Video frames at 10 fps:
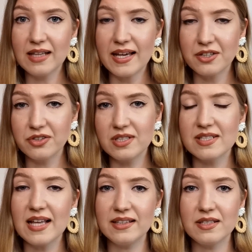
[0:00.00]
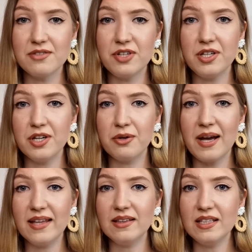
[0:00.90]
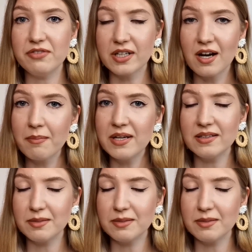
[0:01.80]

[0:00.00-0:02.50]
like or dislike this video, and leave a comment.